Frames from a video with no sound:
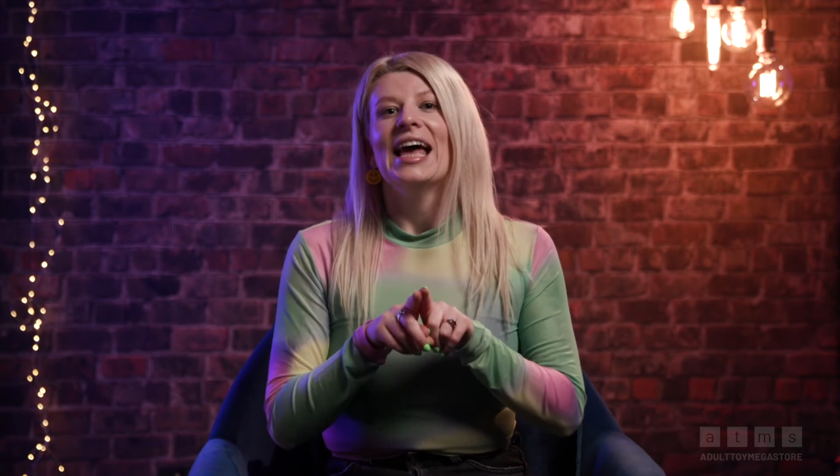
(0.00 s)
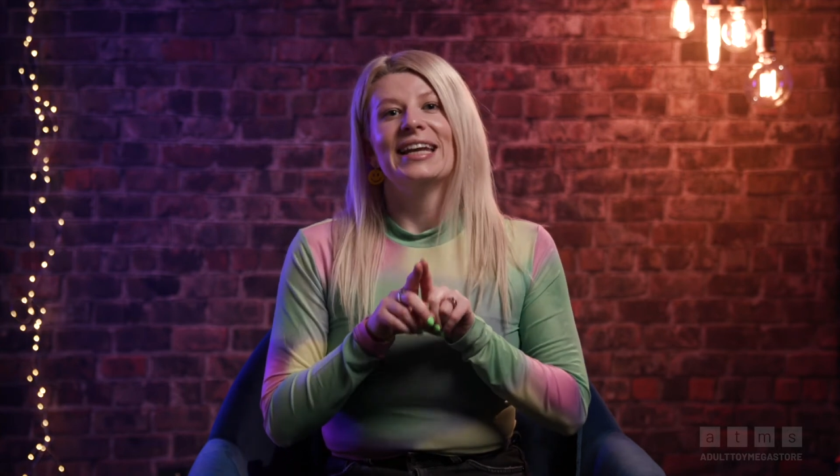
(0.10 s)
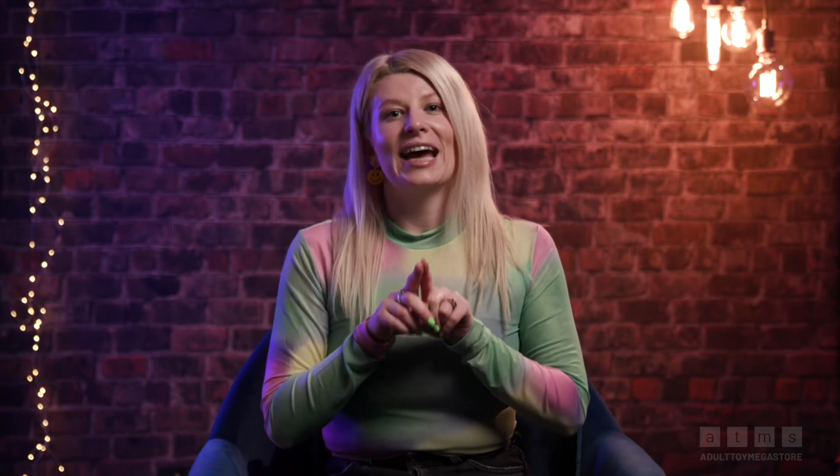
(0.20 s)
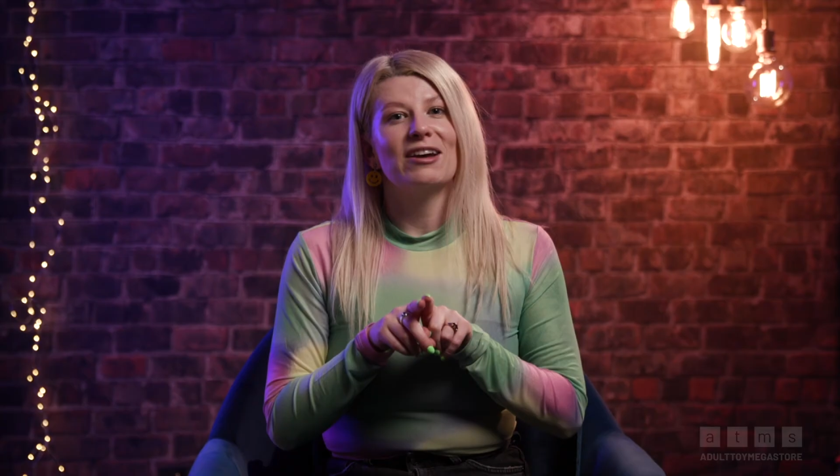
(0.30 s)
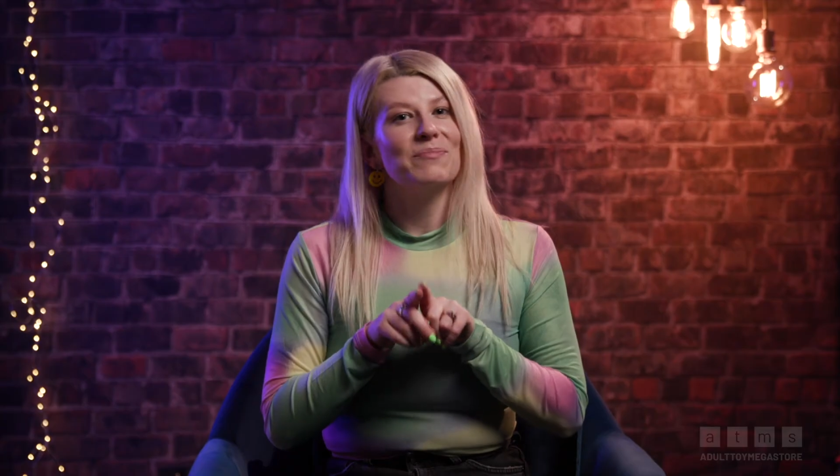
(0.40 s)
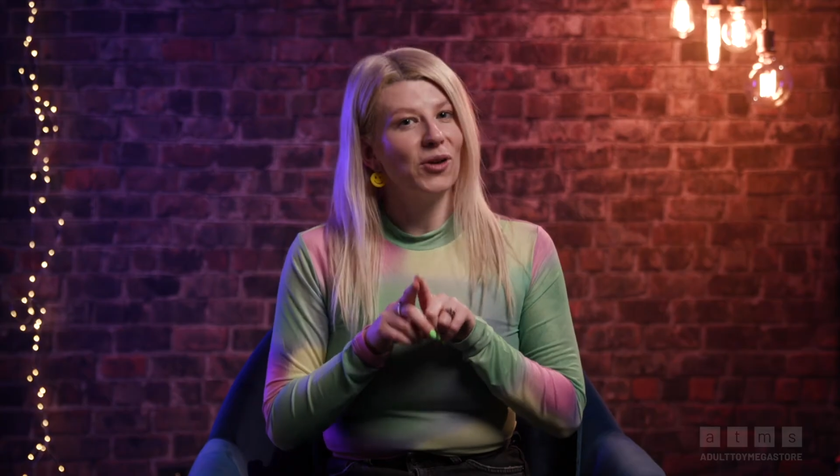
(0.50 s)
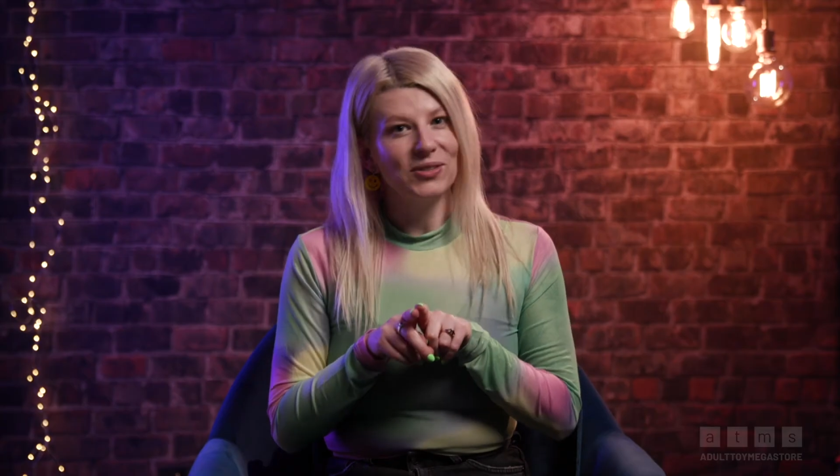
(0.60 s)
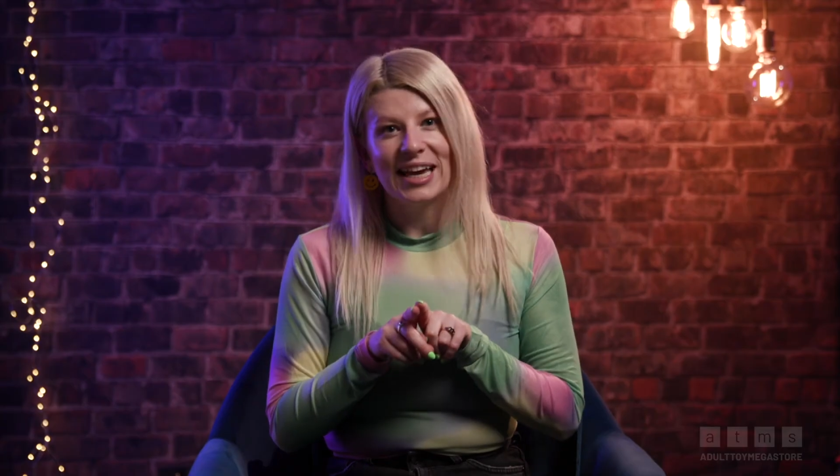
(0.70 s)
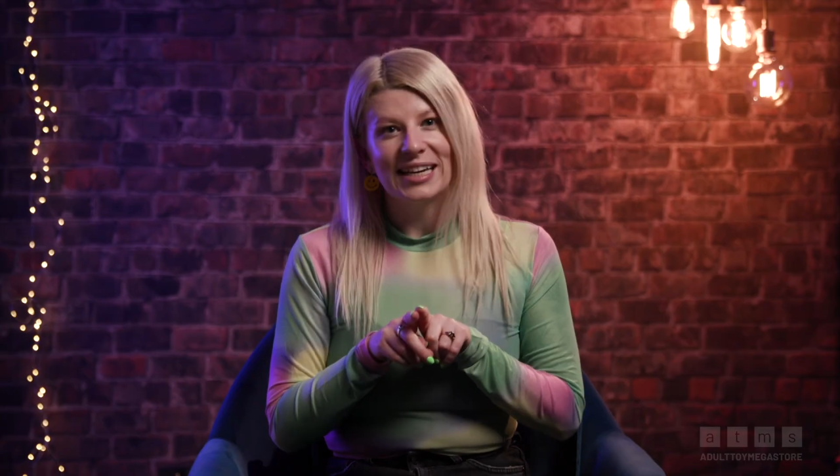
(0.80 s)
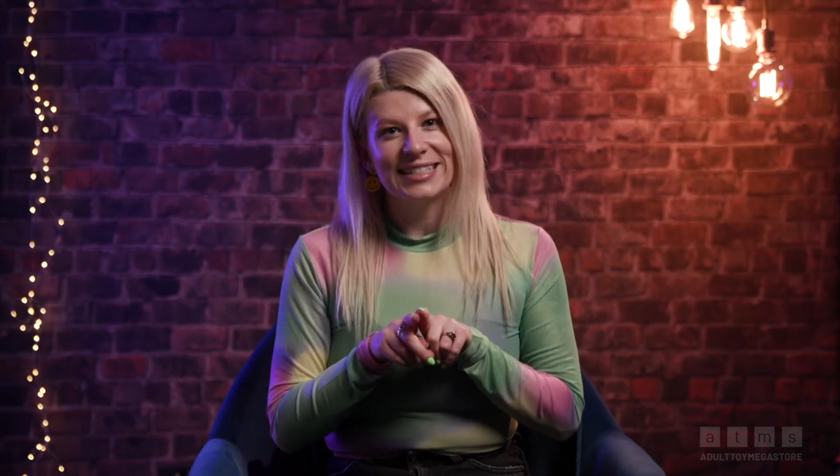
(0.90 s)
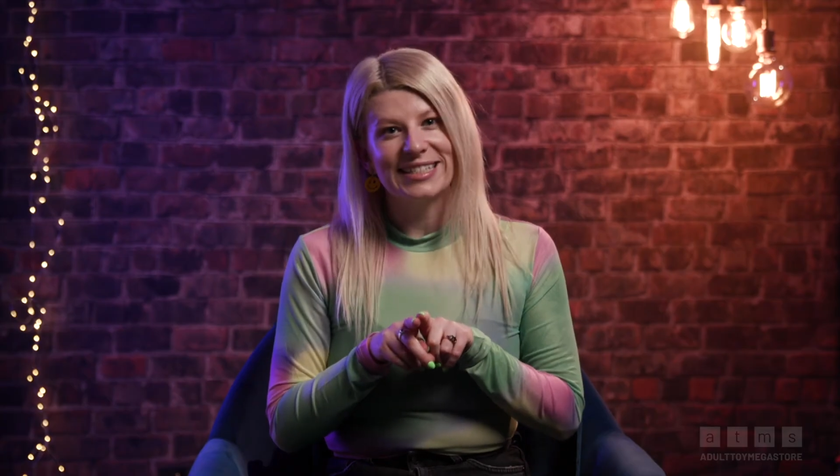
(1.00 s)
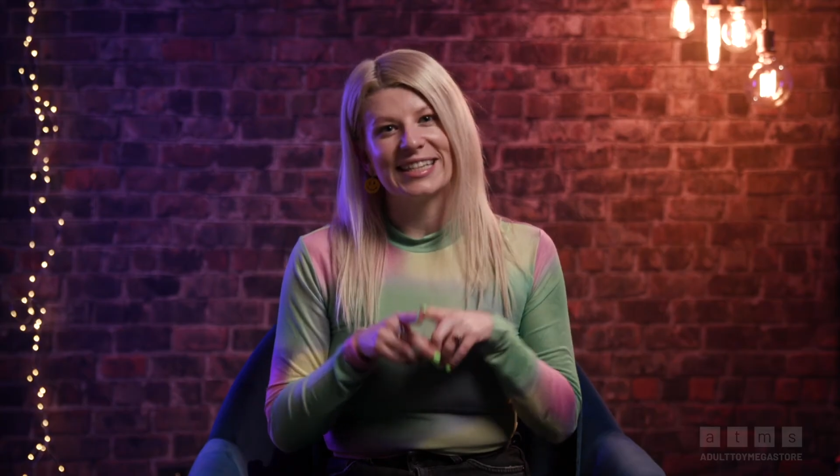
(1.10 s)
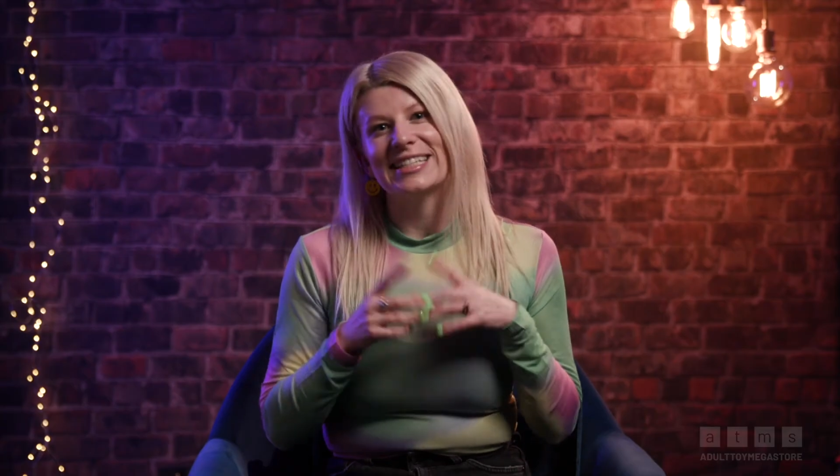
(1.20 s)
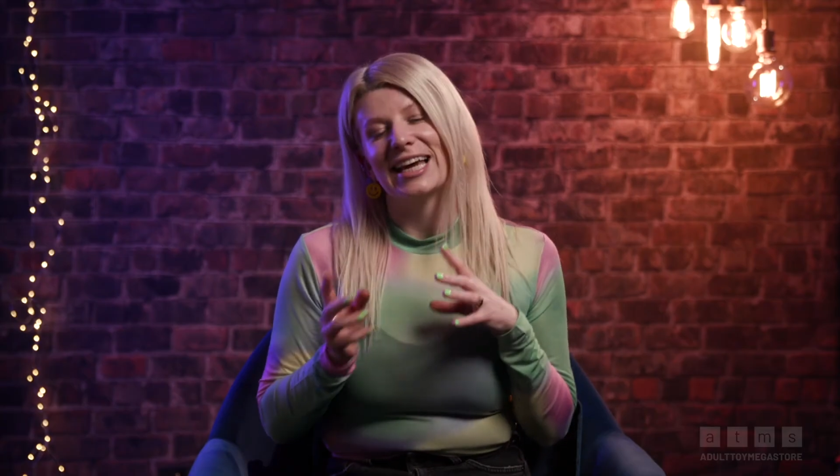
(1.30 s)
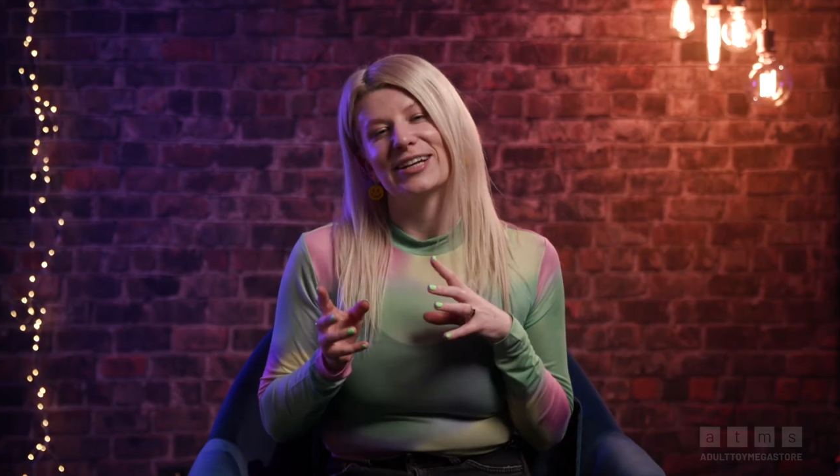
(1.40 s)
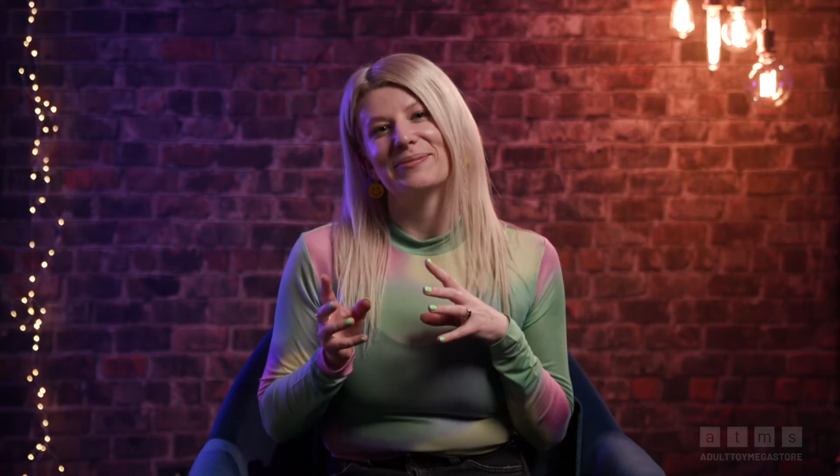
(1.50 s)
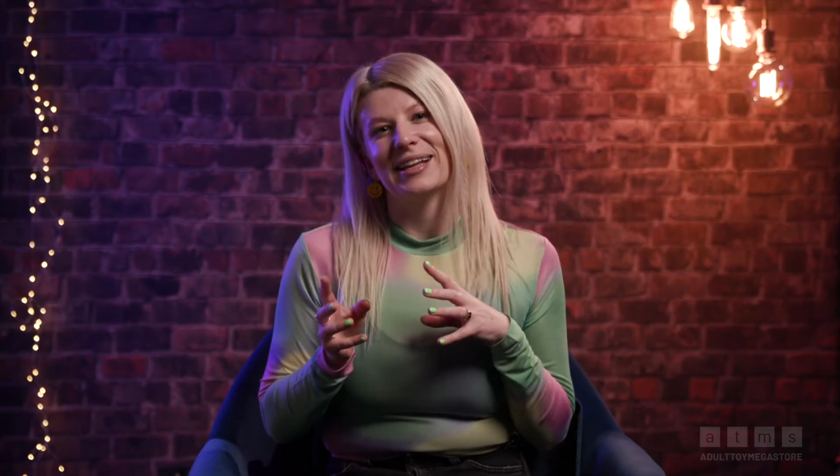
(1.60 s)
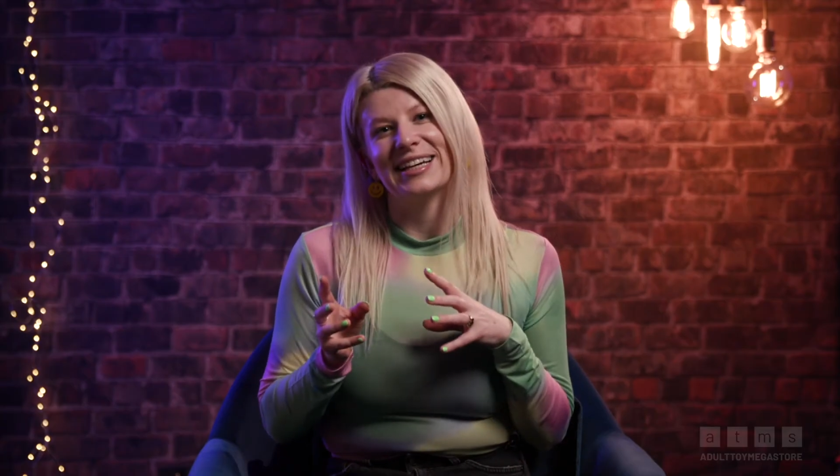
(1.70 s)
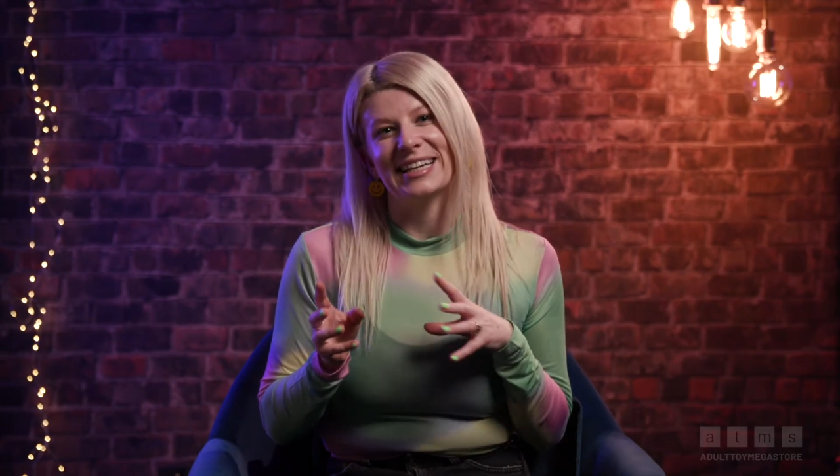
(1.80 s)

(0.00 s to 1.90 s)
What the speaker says: Now, in most cases, a tunnel plug